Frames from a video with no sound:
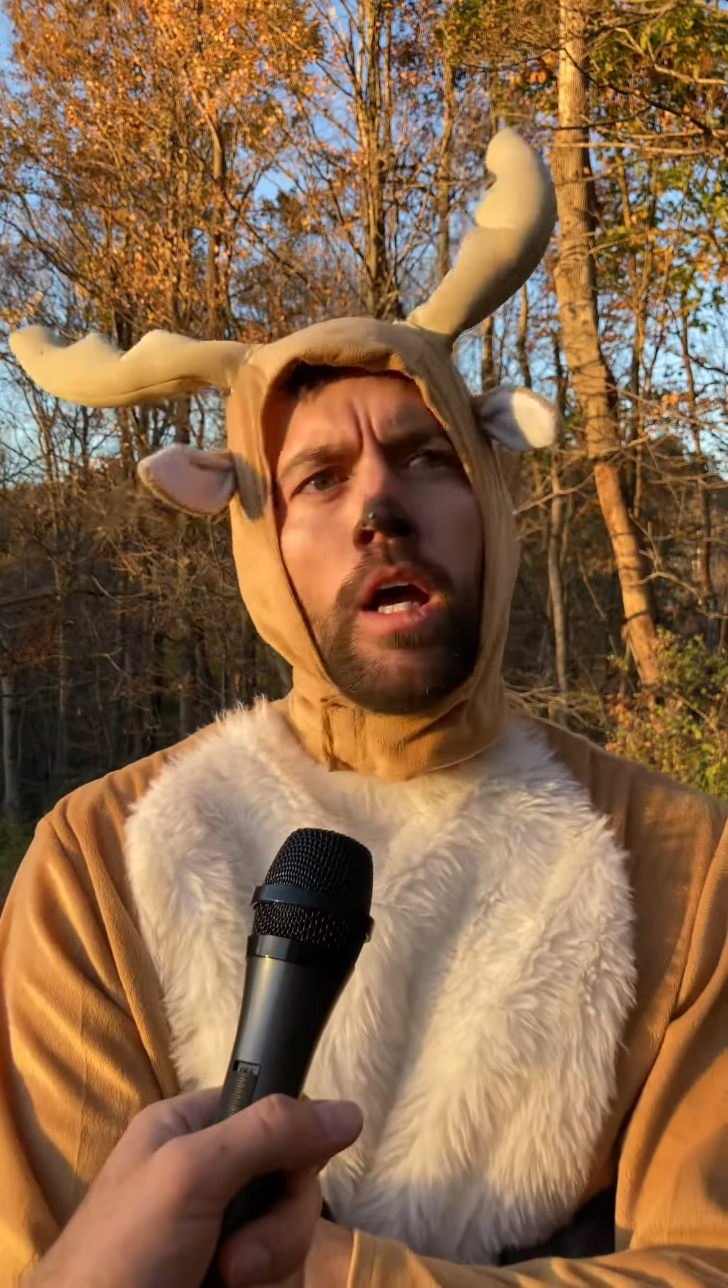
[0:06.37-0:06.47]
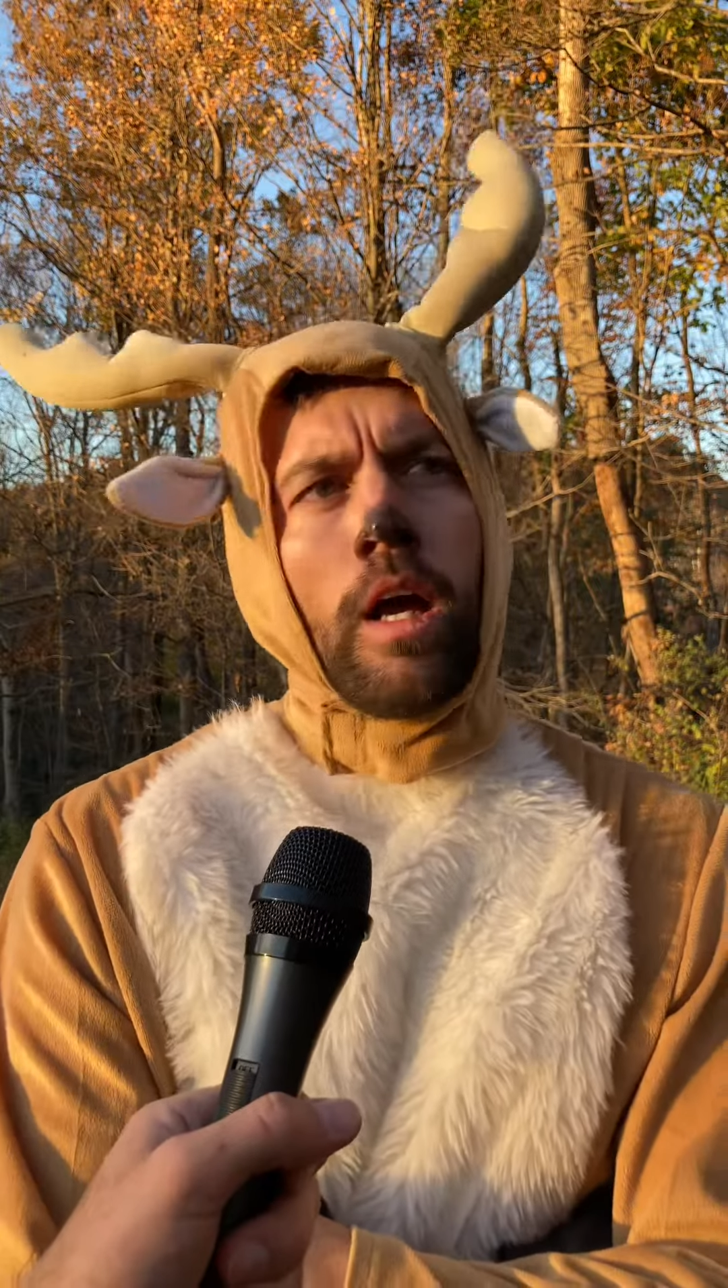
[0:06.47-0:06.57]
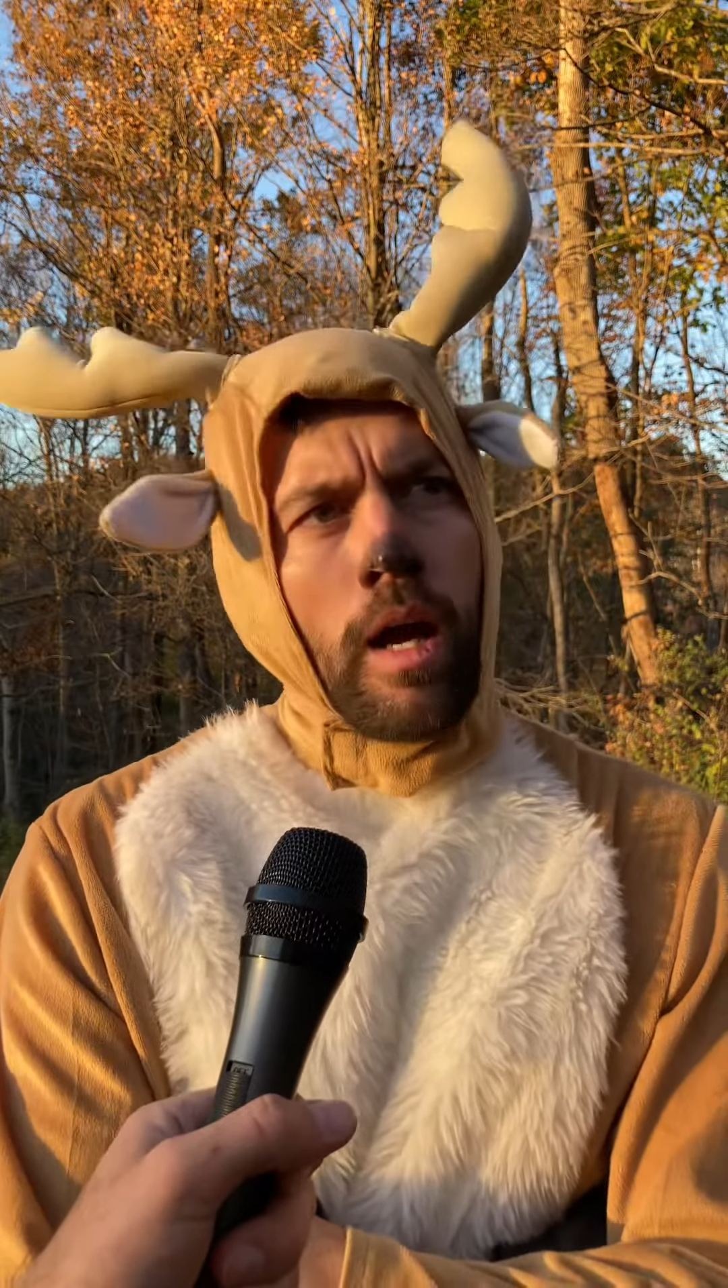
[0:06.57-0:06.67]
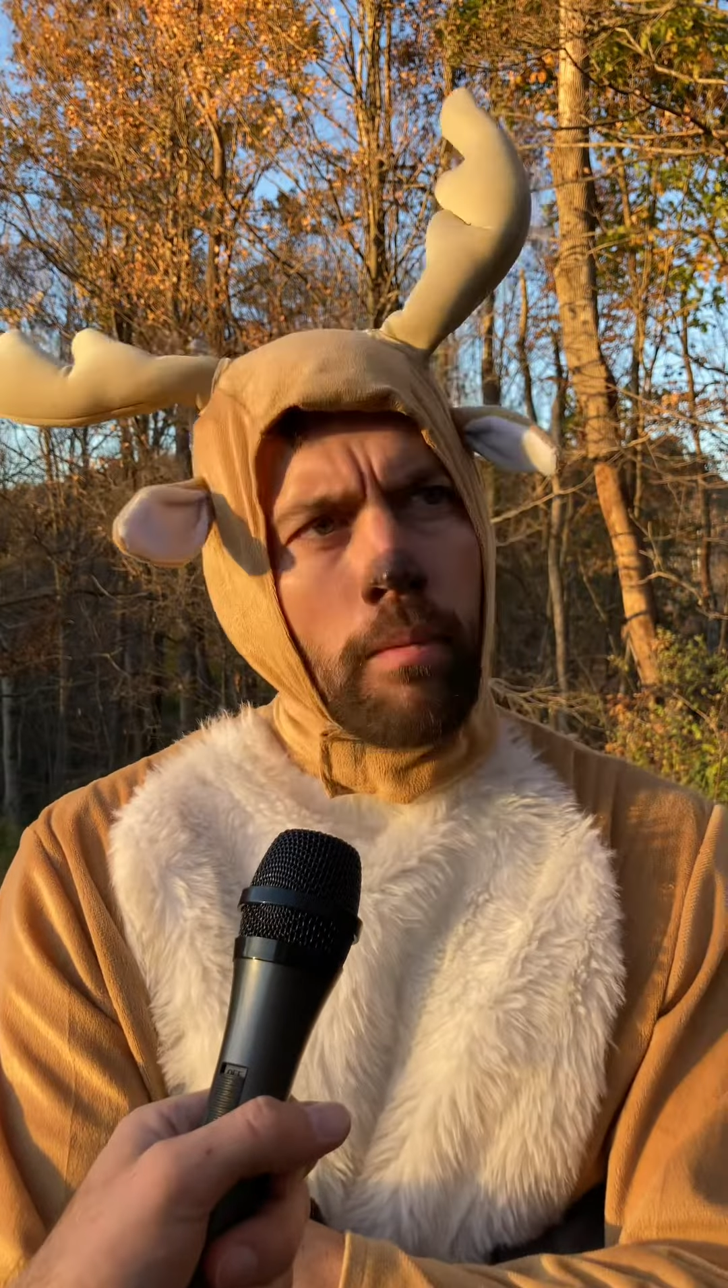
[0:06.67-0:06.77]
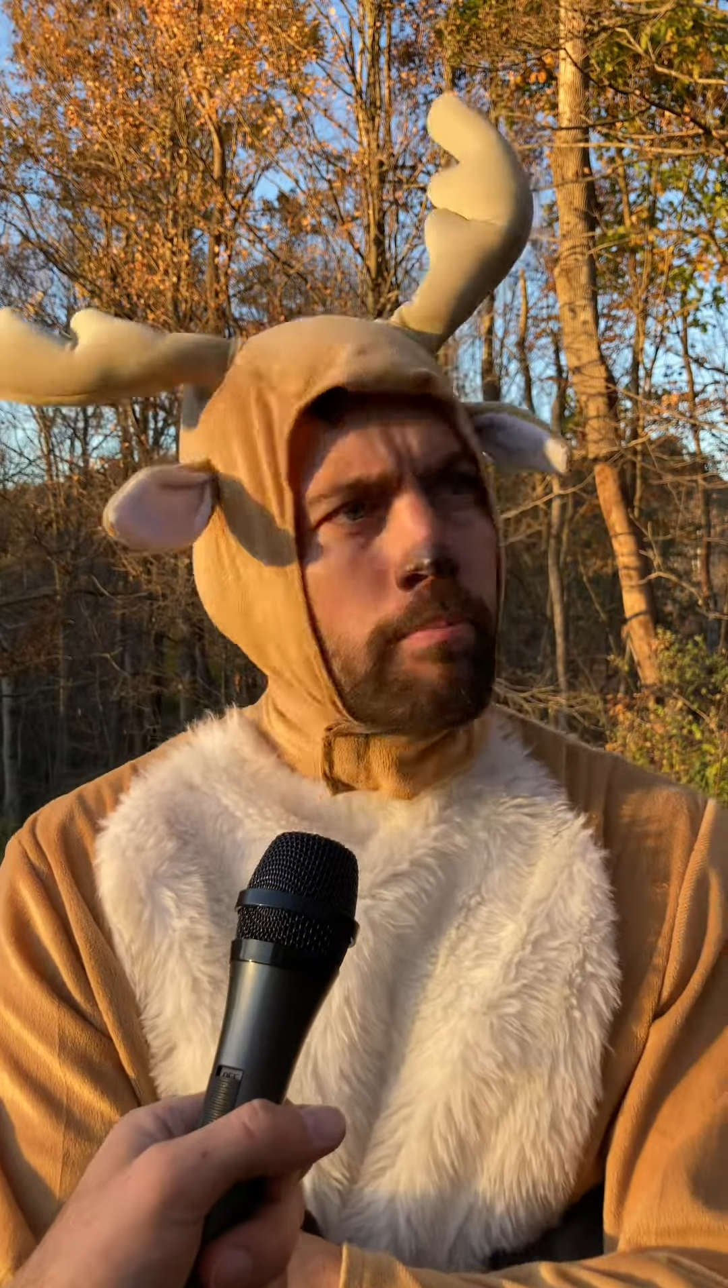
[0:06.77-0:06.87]

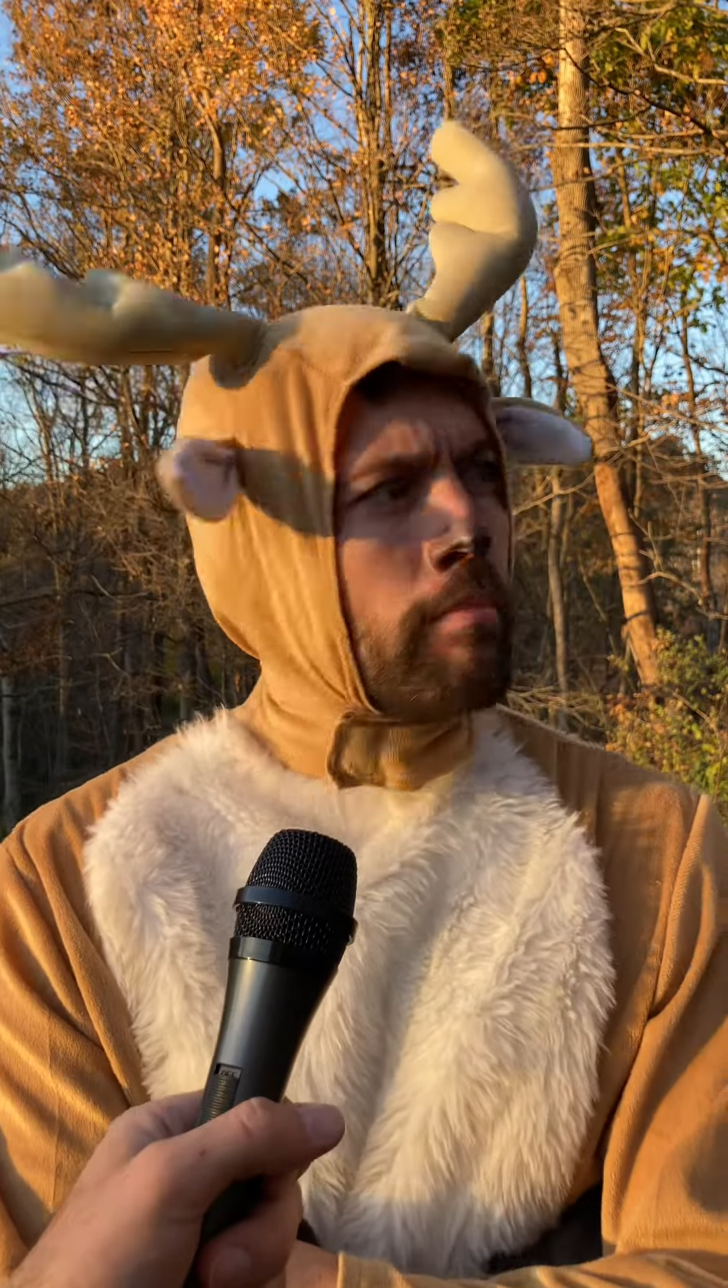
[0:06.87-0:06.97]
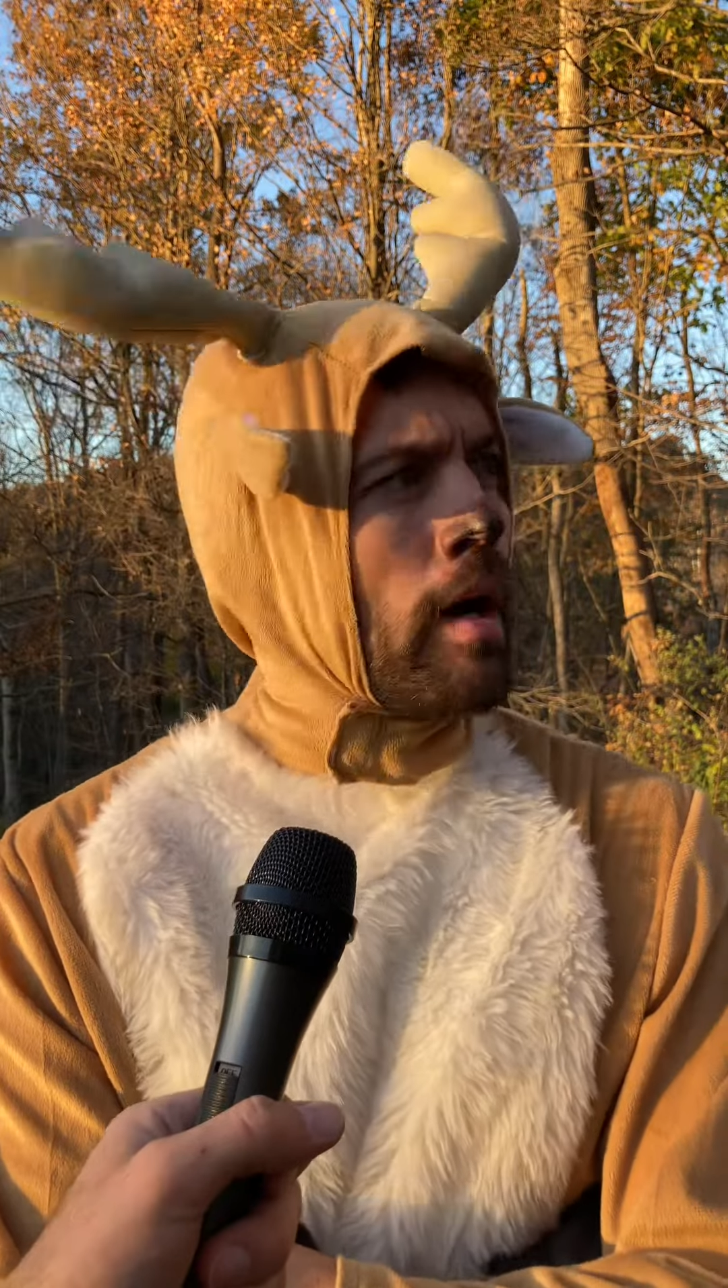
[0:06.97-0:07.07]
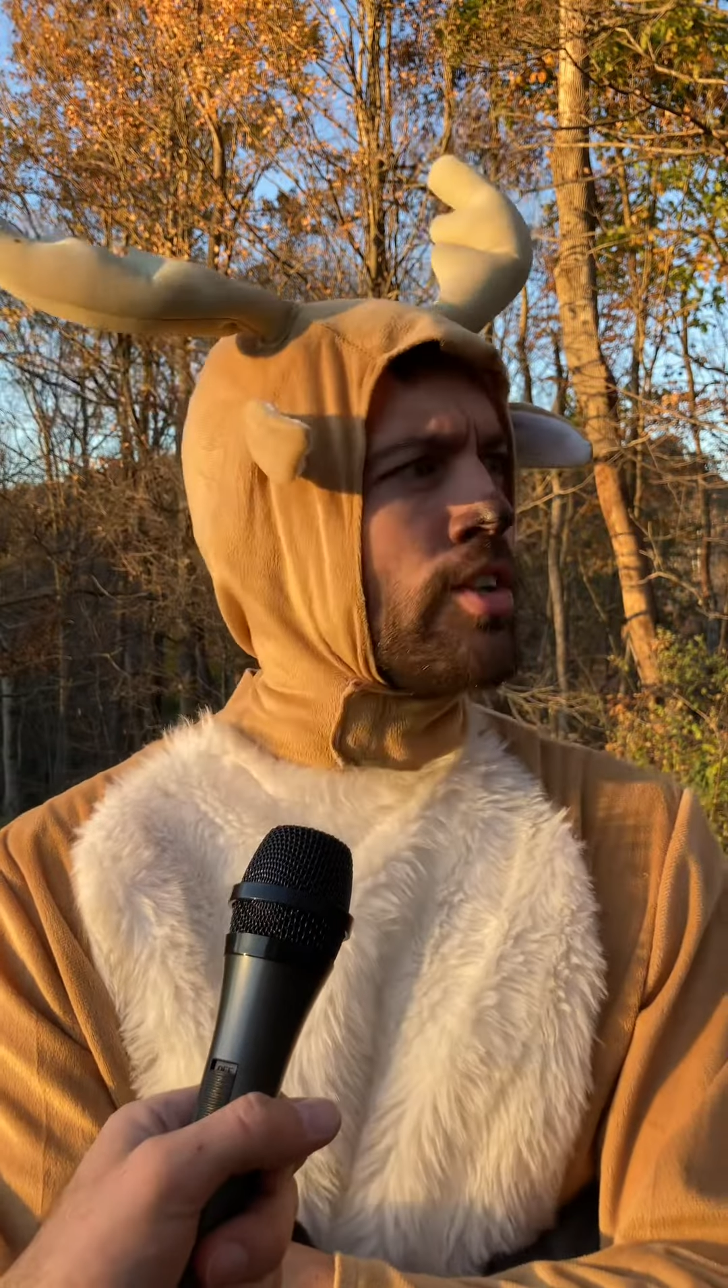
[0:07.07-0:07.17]
I